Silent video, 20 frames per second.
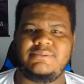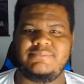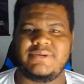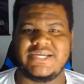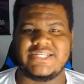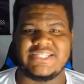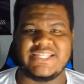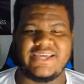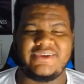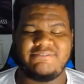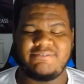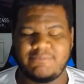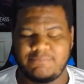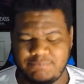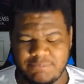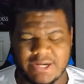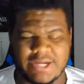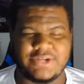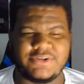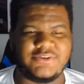back today for a
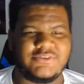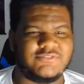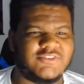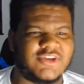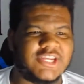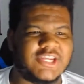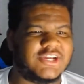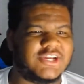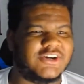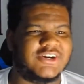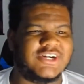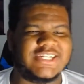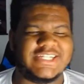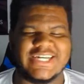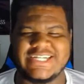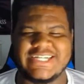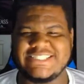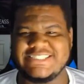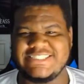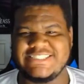brand new video.
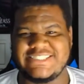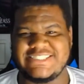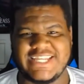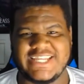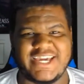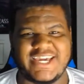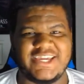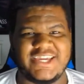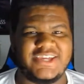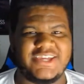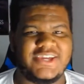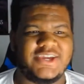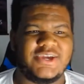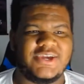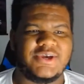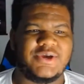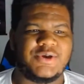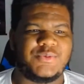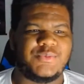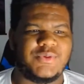Now, today,
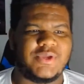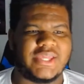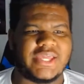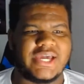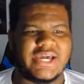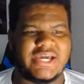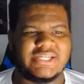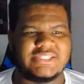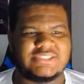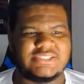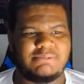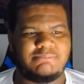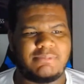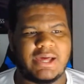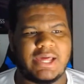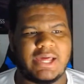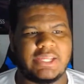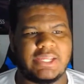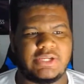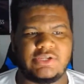we got
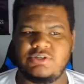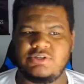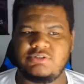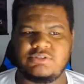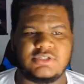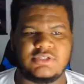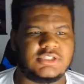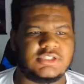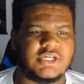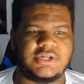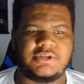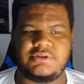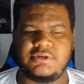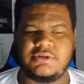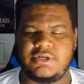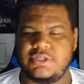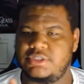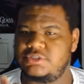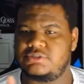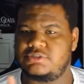somebody new to the
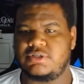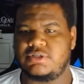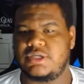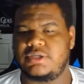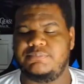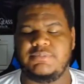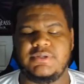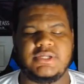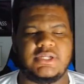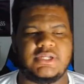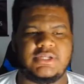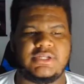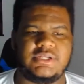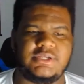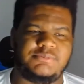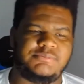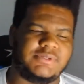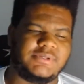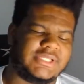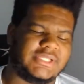channel. Just recommend
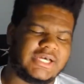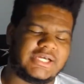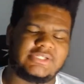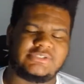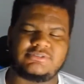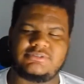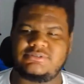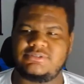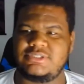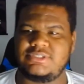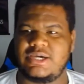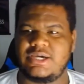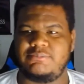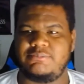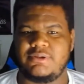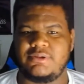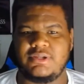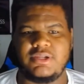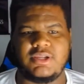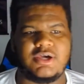to me down in the description
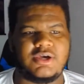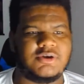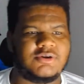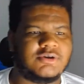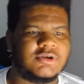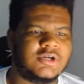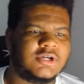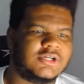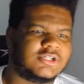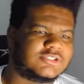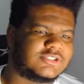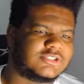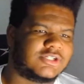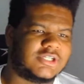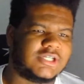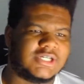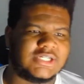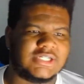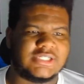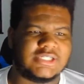down below. So,
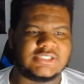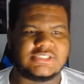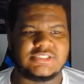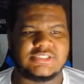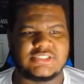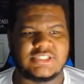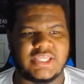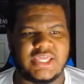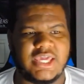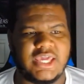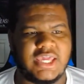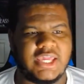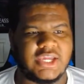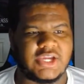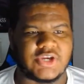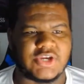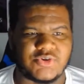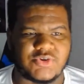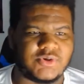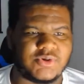yeah, this is
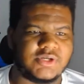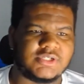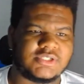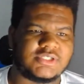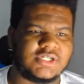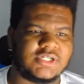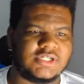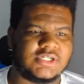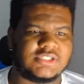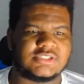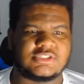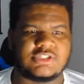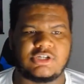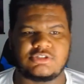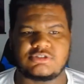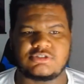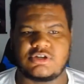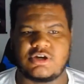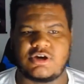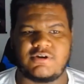King Crook. The
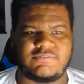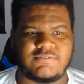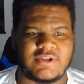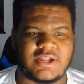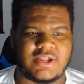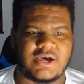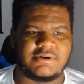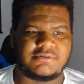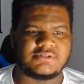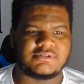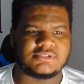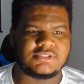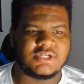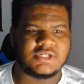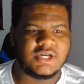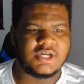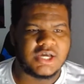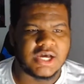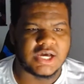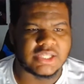song's called
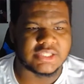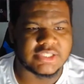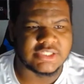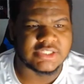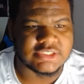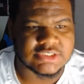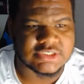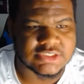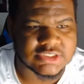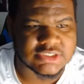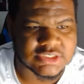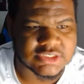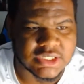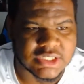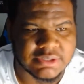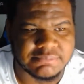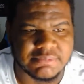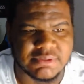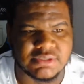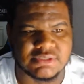Flowers. I think this just
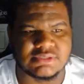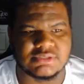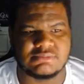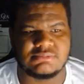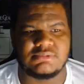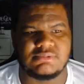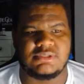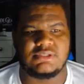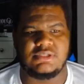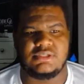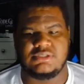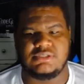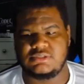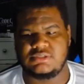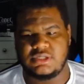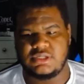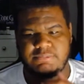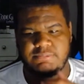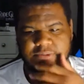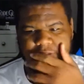came out, something like that.
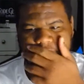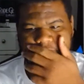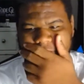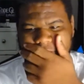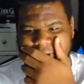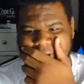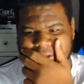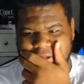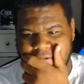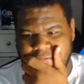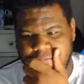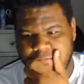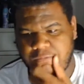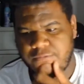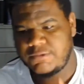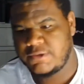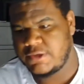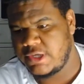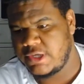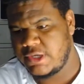It came out July
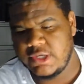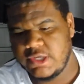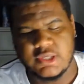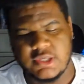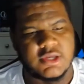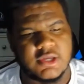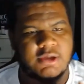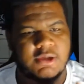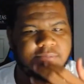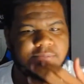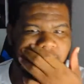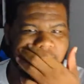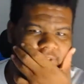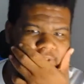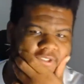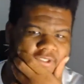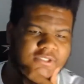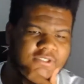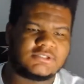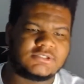11th, yeah, a couple
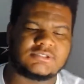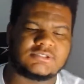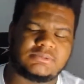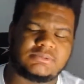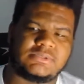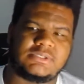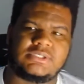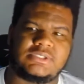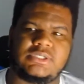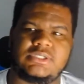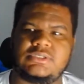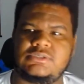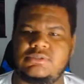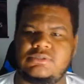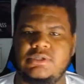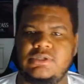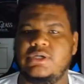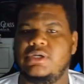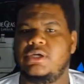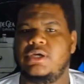days ago, something like that.
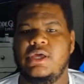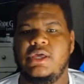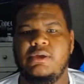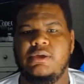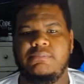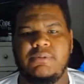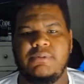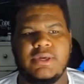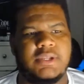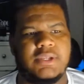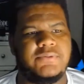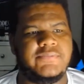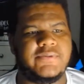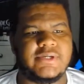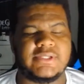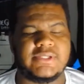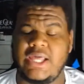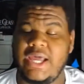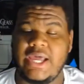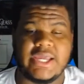So, yeah. But
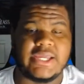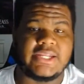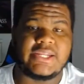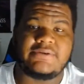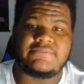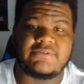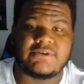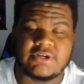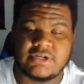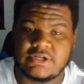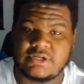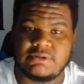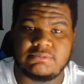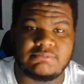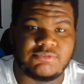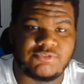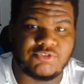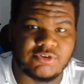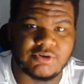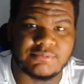anyways, I ain't never heard of
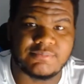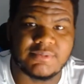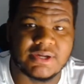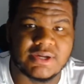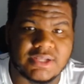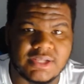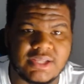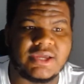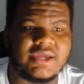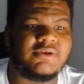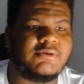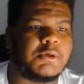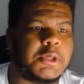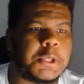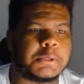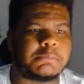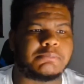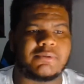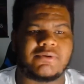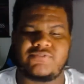him before in my life.
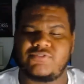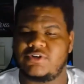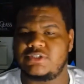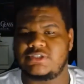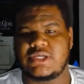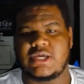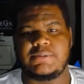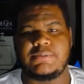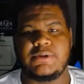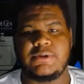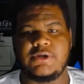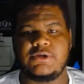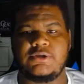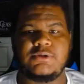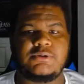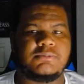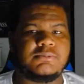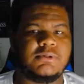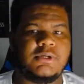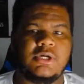It's my first time
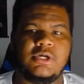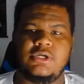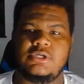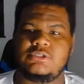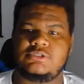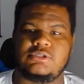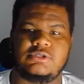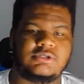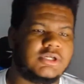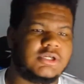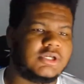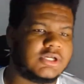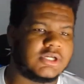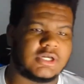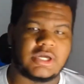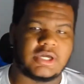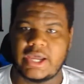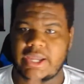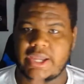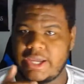hearing him. So,
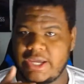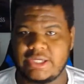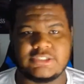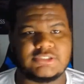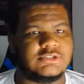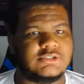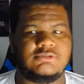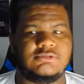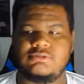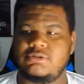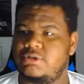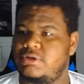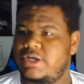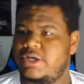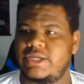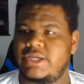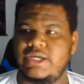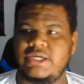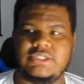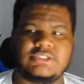yeah, I got
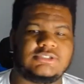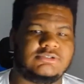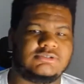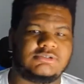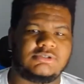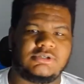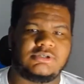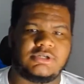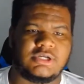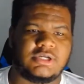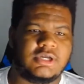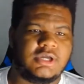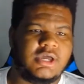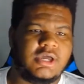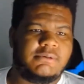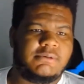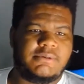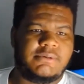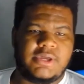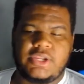you. So, yeah.
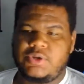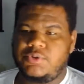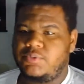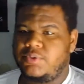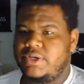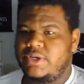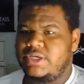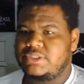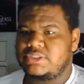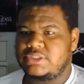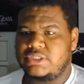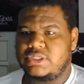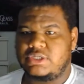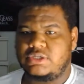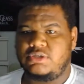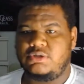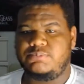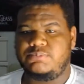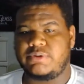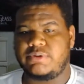But anyways,
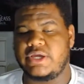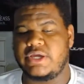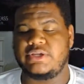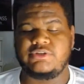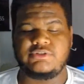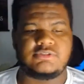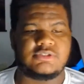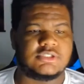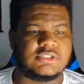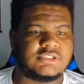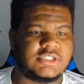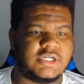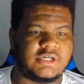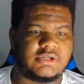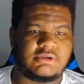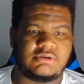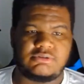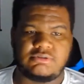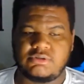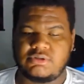if you're brand new to the
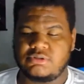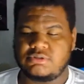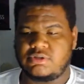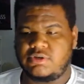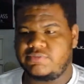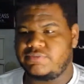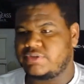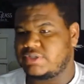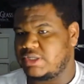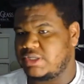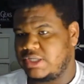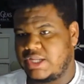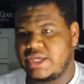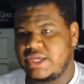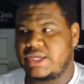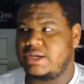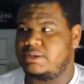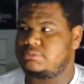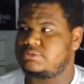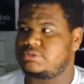channel, you know, don't forget to
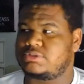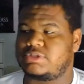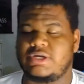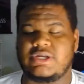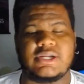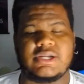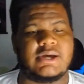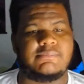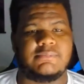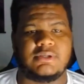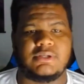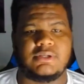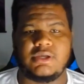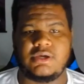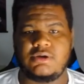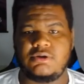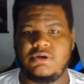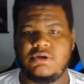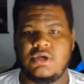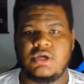like, comment, subscribe down
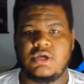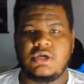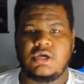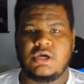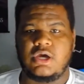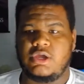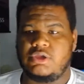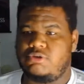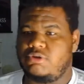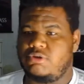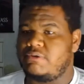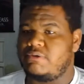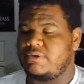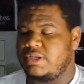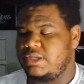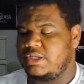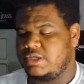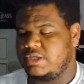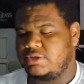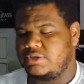below. You have
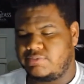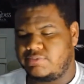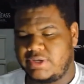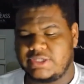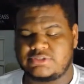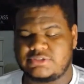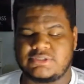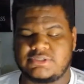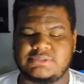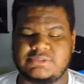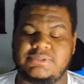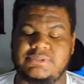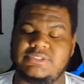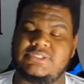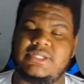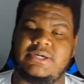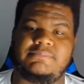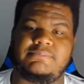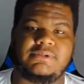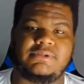any other reaction questions,
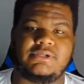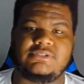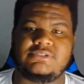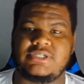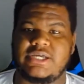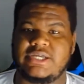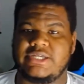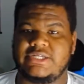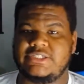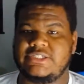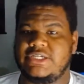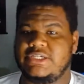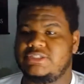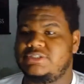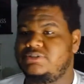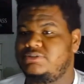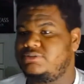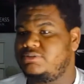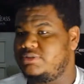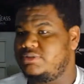place down below so I get
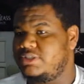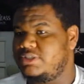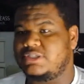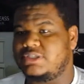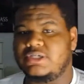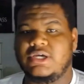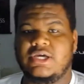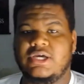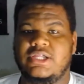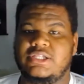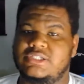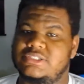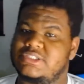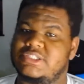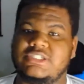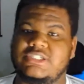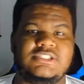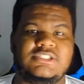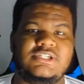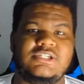that too. Yeah,
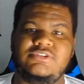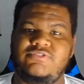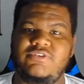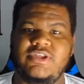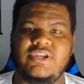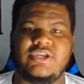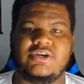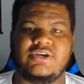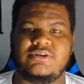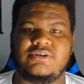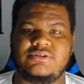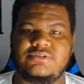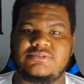let's get into this video.